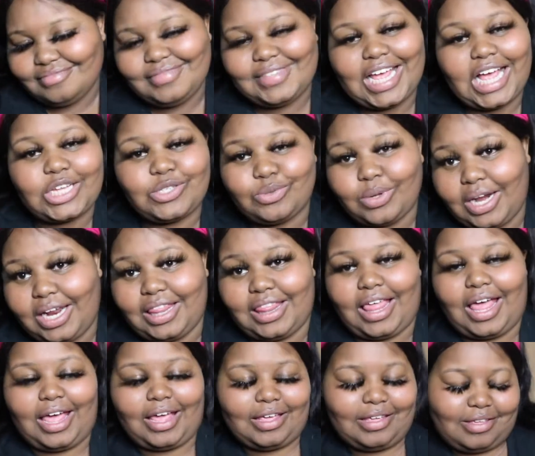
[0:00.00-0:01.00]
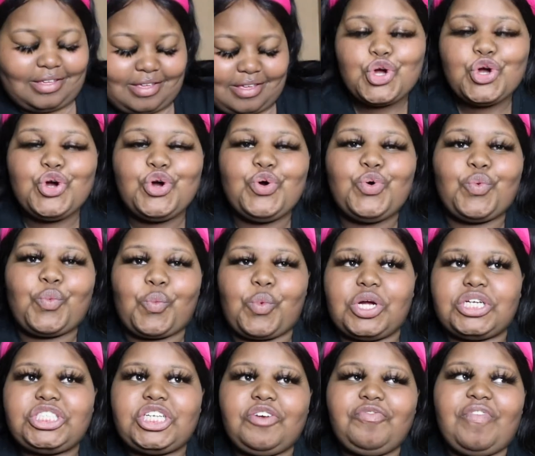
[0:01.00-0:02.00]
that's what I like.
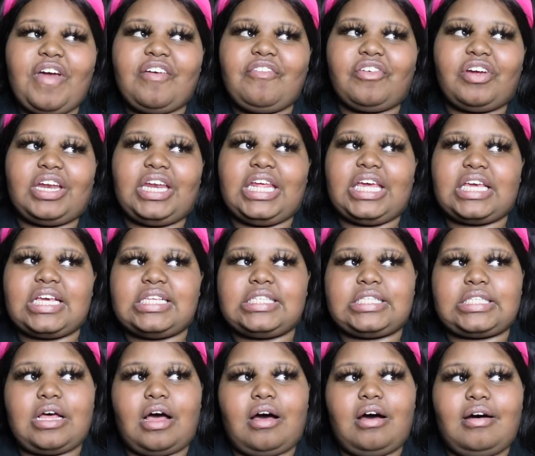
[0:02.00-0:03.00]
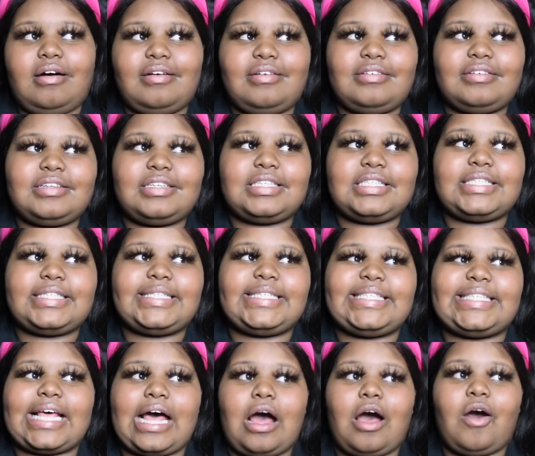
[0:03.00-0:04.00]
What's your favorite Nicki song?
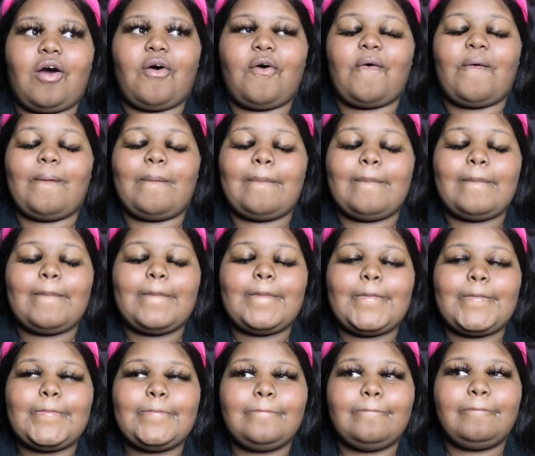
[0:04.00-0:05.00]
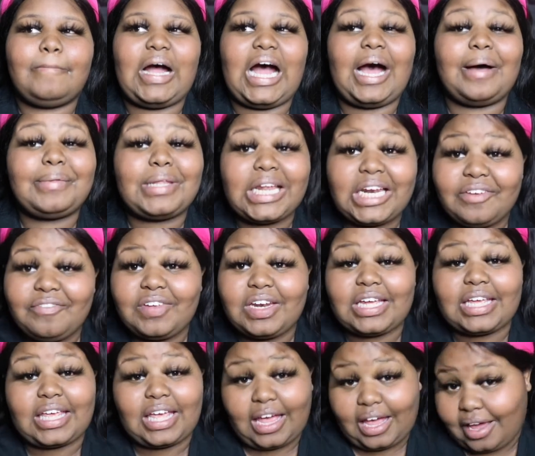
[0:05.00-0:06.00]
So, I'm not even
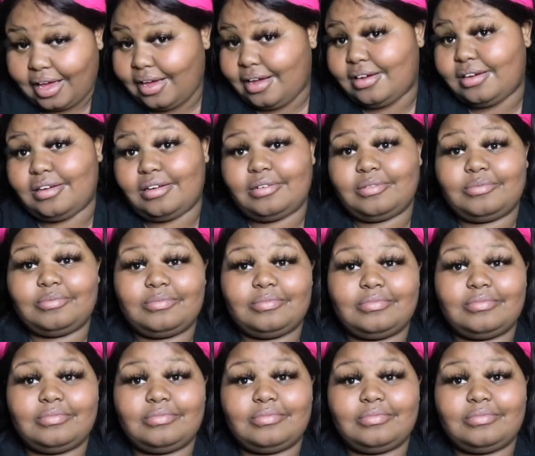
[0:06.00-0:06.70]
a cow.